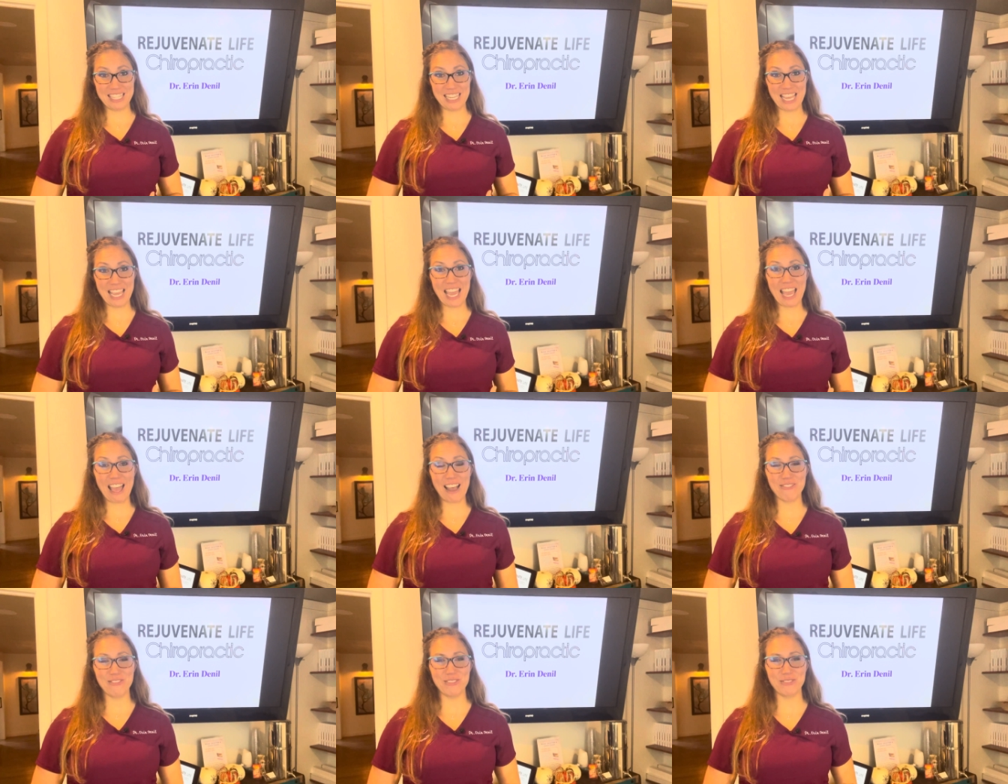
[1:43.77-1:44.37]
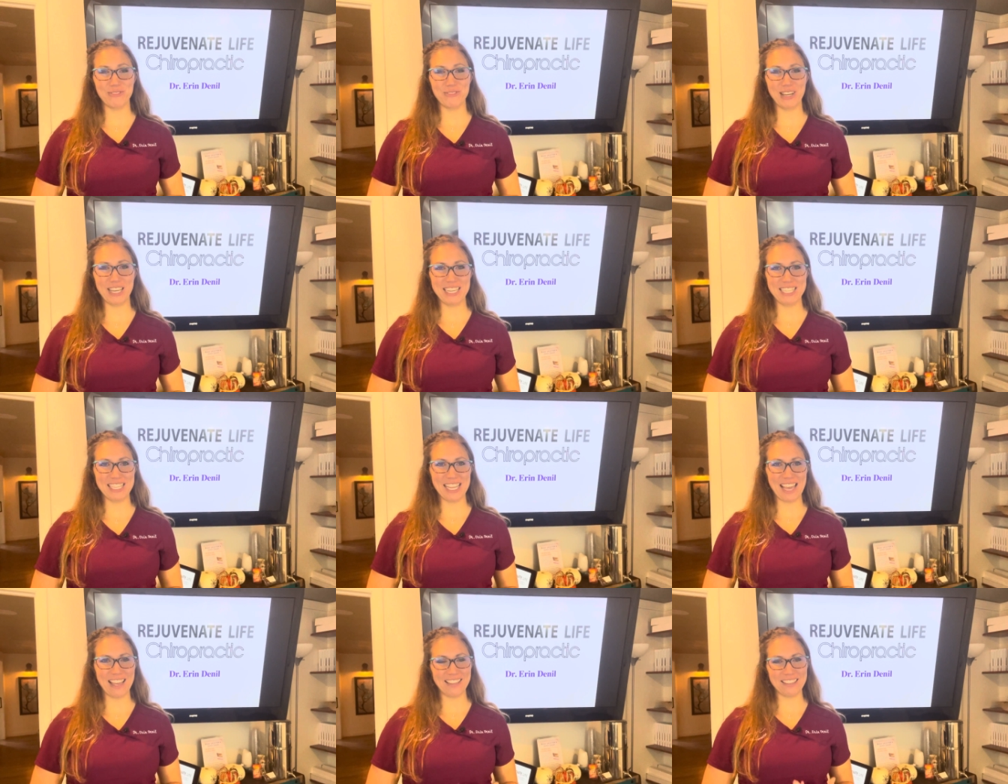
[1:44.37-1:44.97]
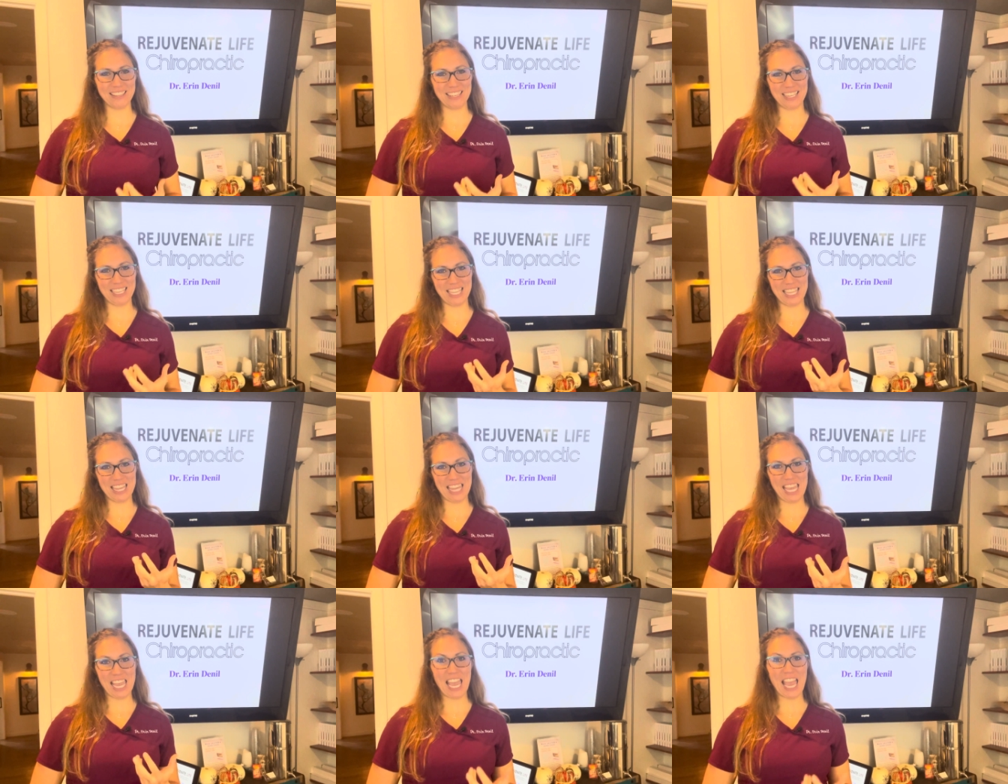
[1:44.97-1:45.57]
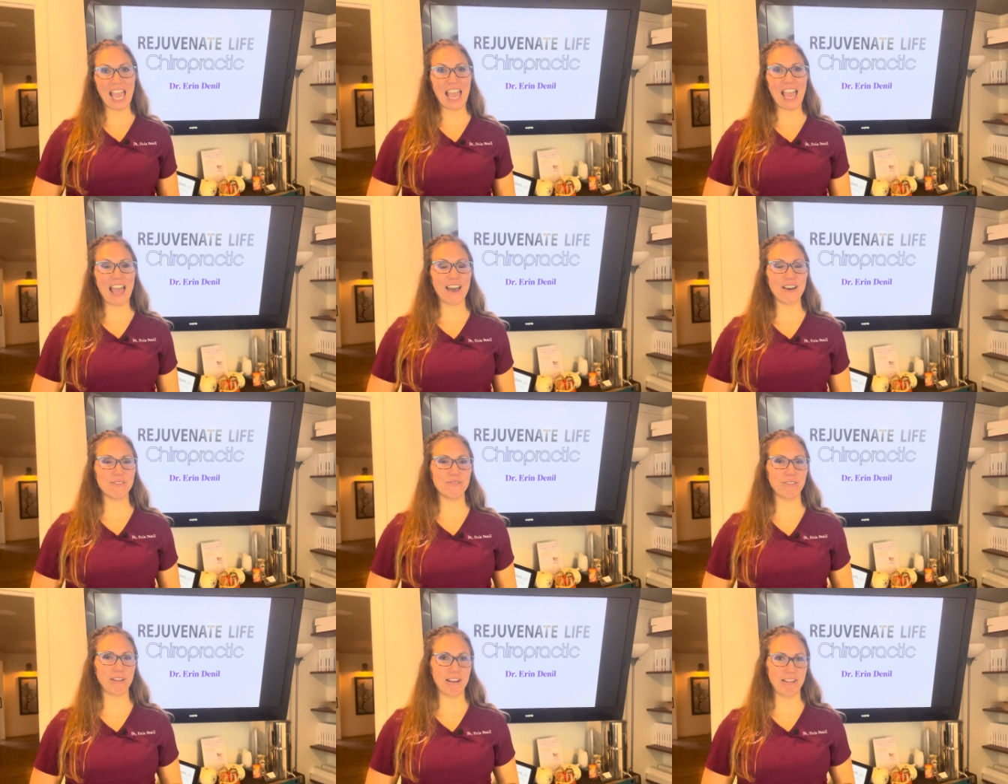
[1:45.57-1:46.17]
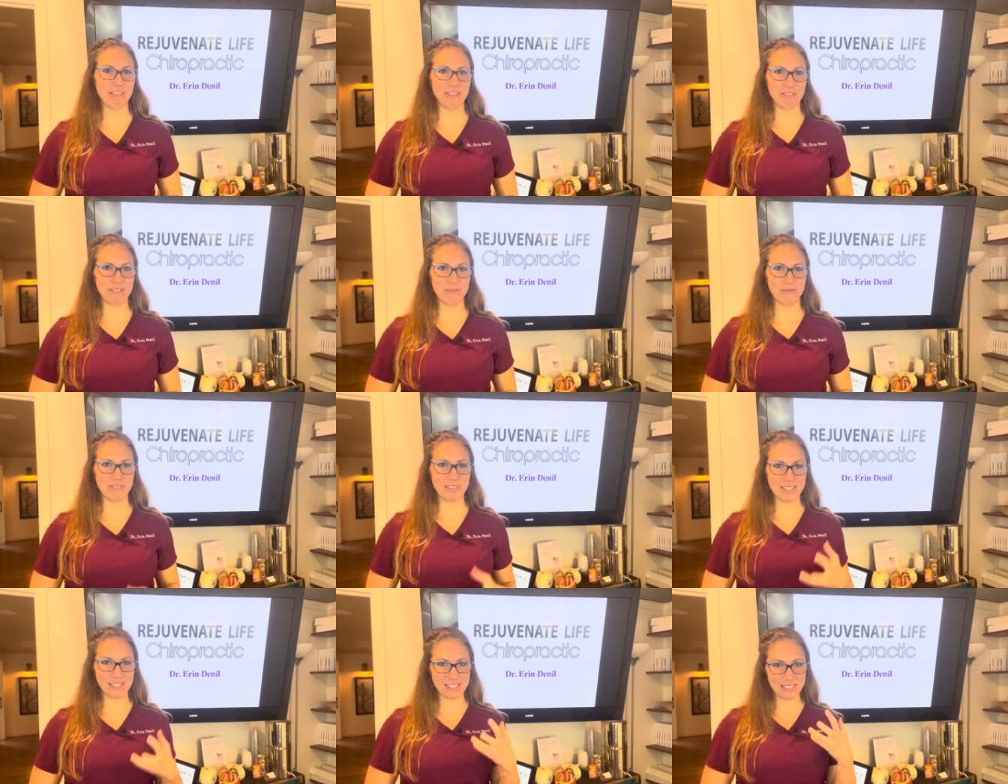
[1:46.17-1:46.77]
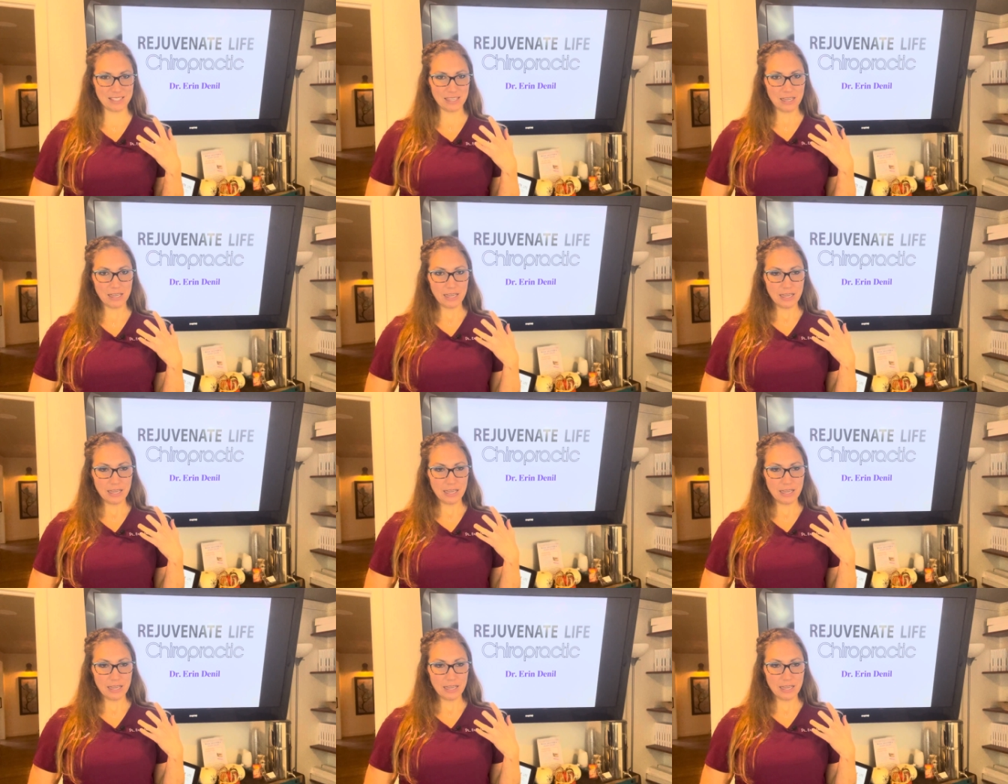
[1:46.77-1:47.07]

they have the vitality, they have all of this